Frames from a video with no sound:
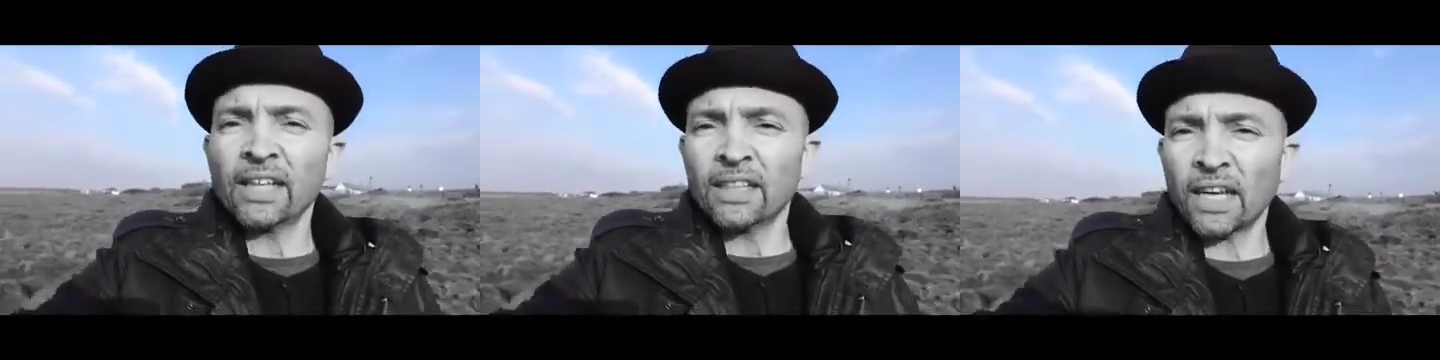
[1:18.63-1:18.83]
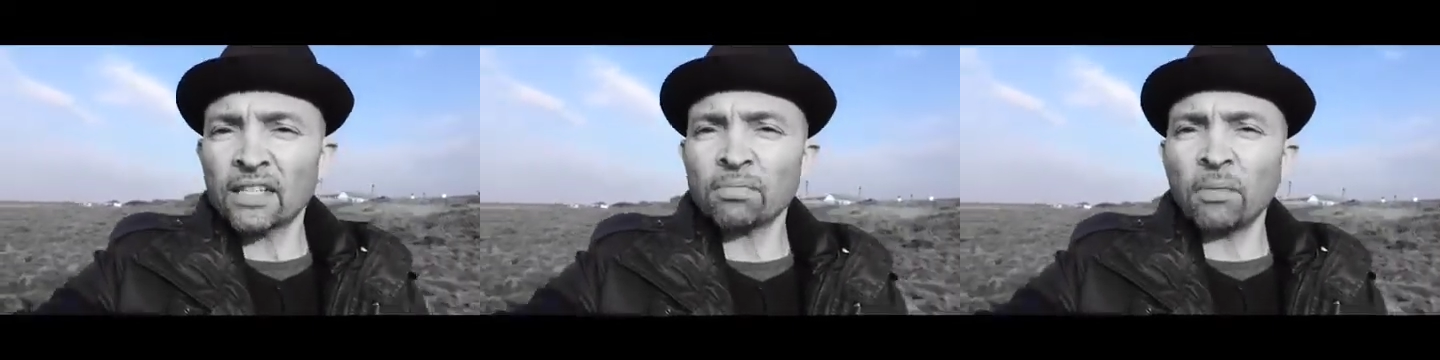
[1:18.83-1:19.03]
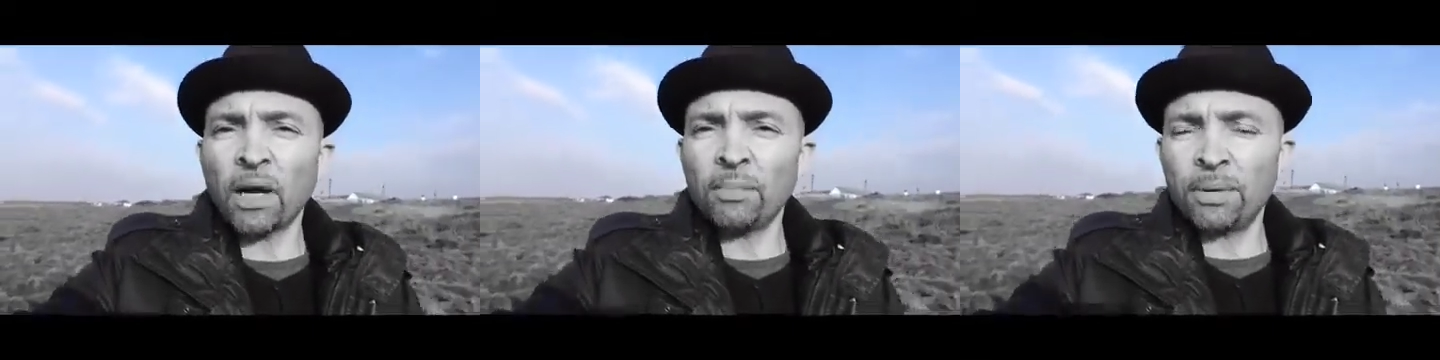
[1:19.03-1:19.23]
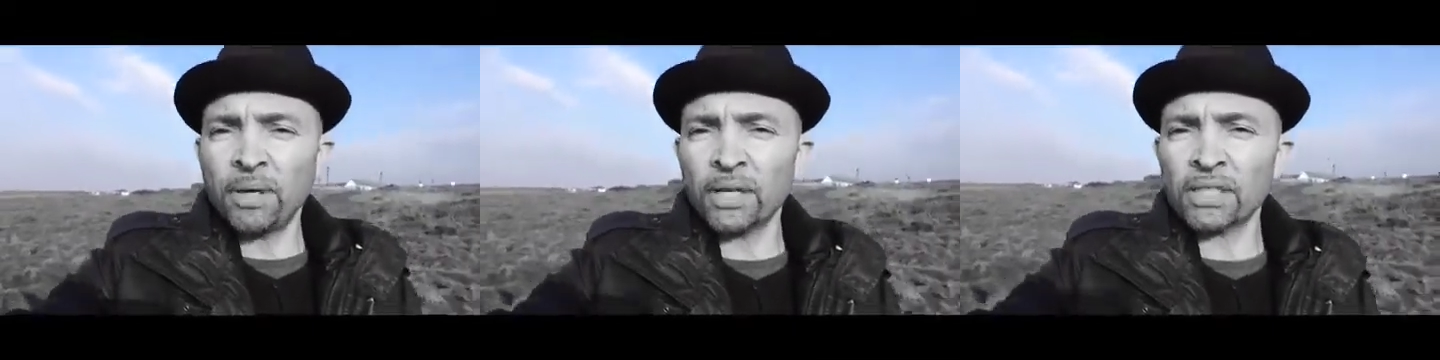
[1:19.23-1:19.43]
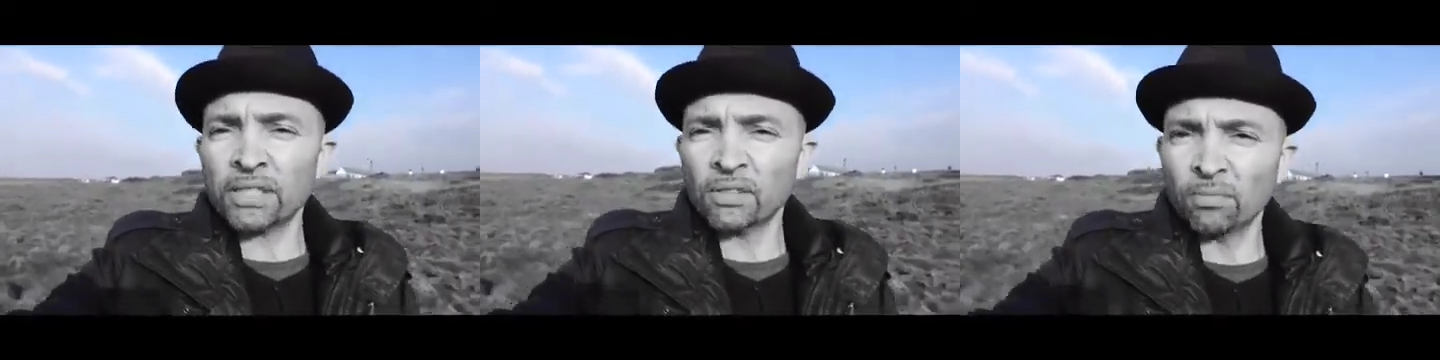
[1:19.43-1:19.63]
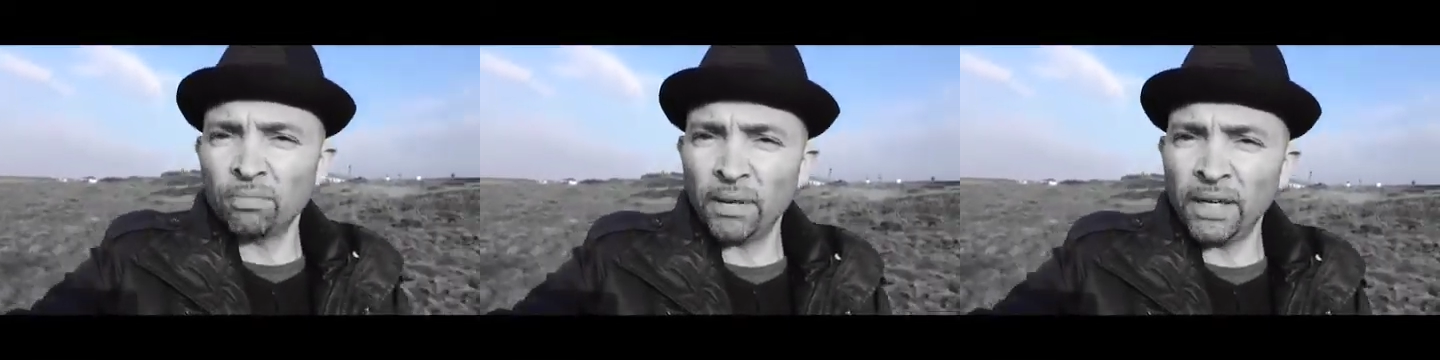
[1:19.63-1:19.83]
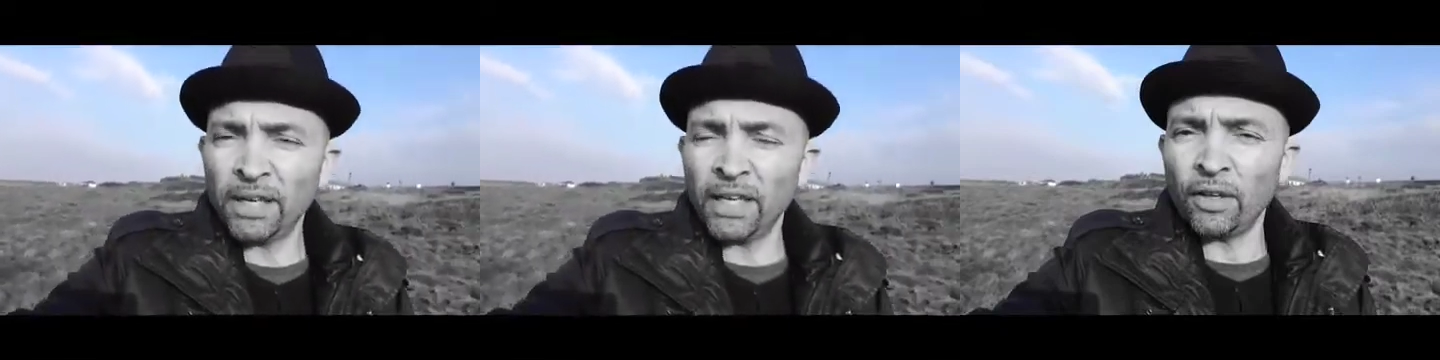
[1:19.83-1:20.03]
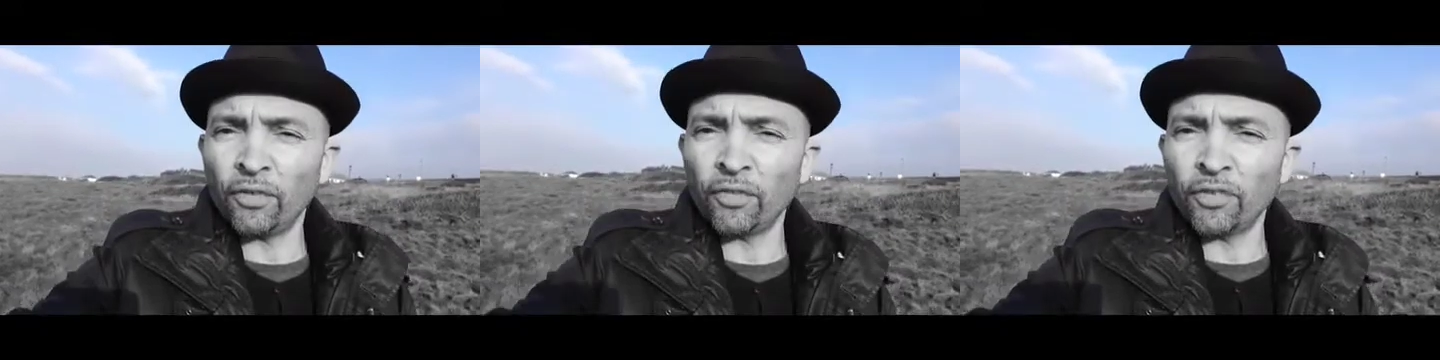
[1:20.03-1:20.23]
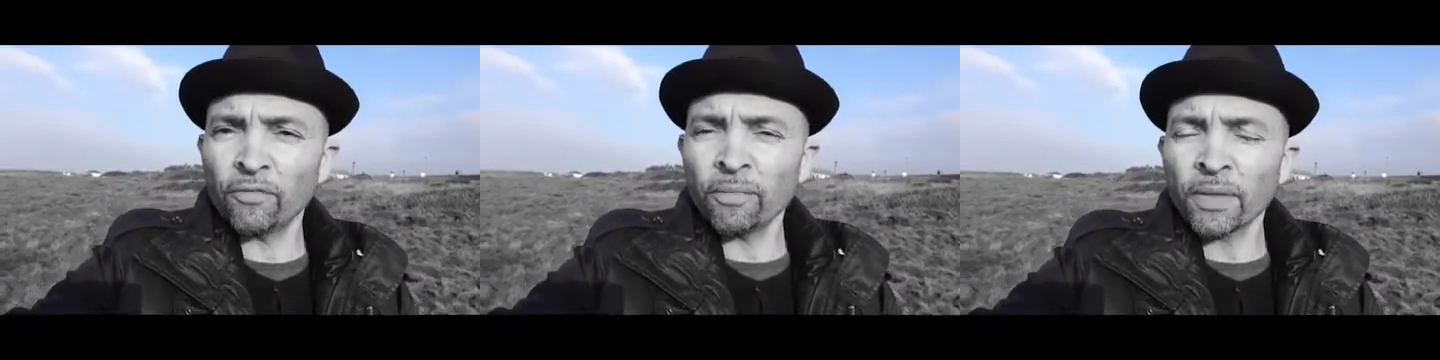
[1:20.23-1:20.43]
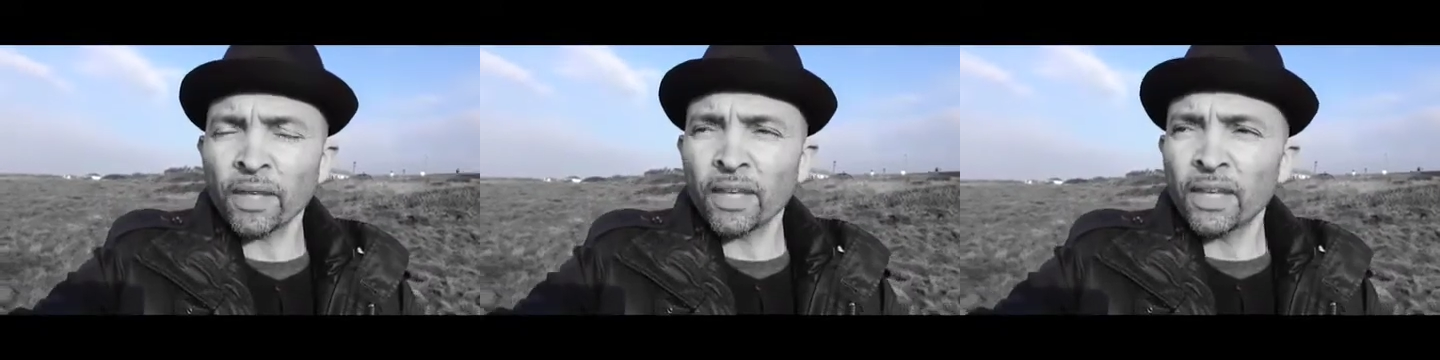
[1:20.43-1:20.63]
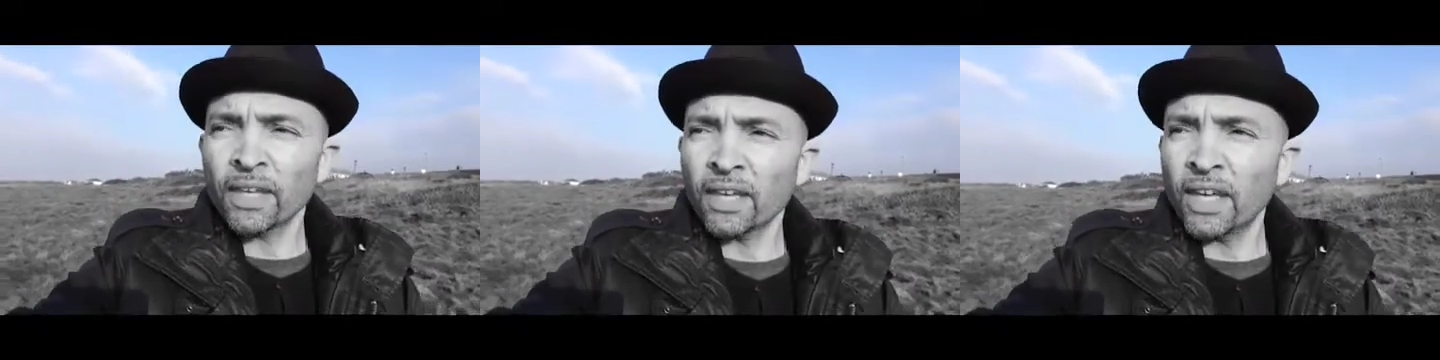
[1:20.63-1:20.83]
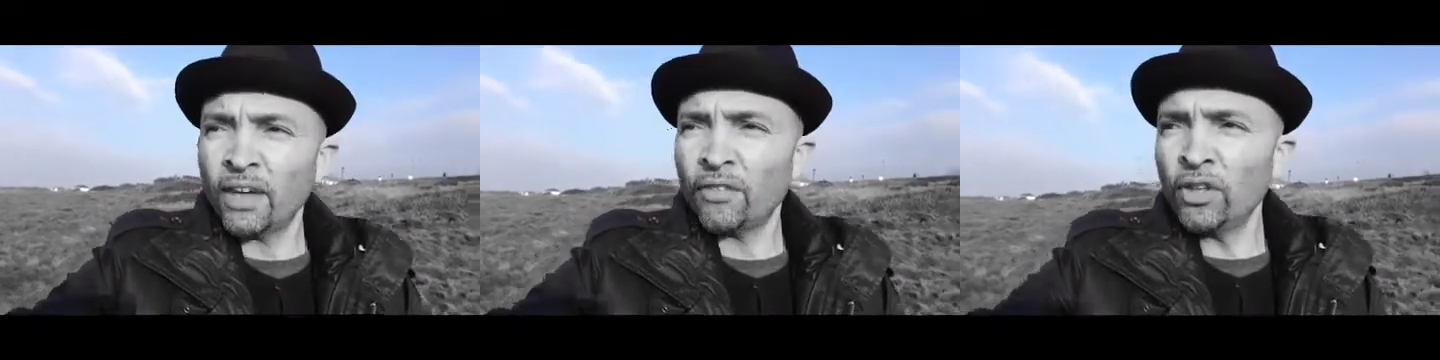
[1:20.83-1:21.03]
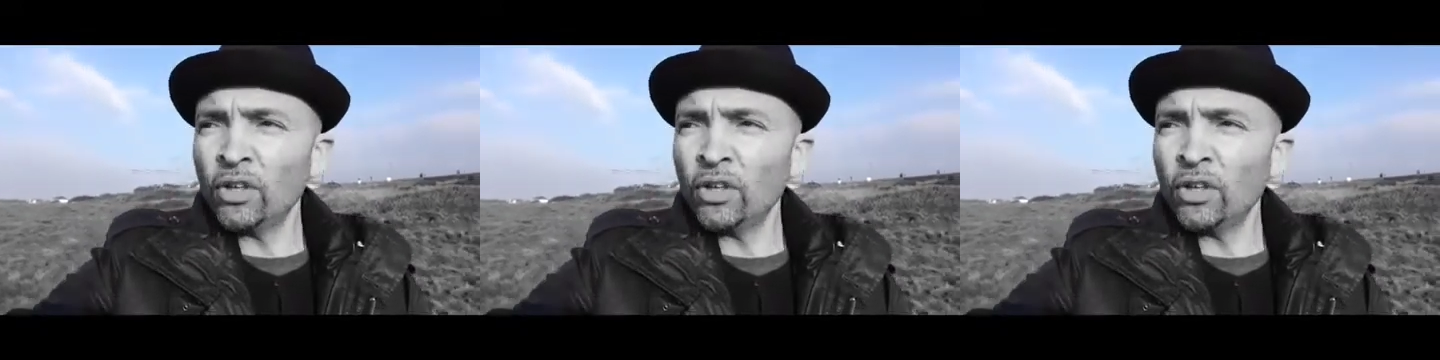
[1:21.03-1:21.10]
That's my personal belief. If